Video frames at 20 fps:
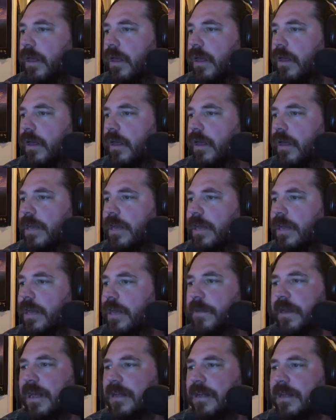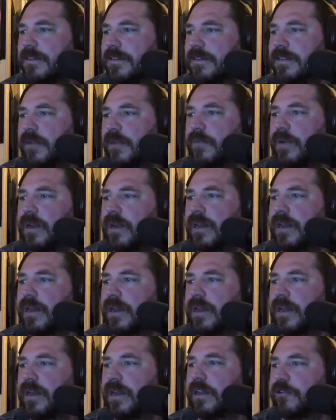Anybody else think we're going to get
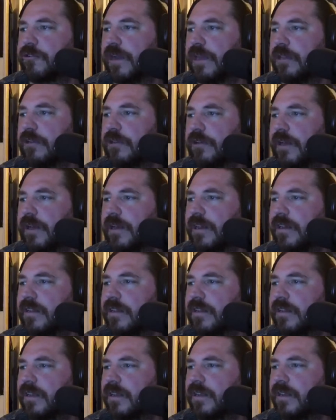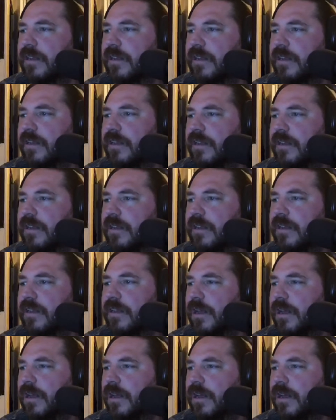a trailer anytime soon?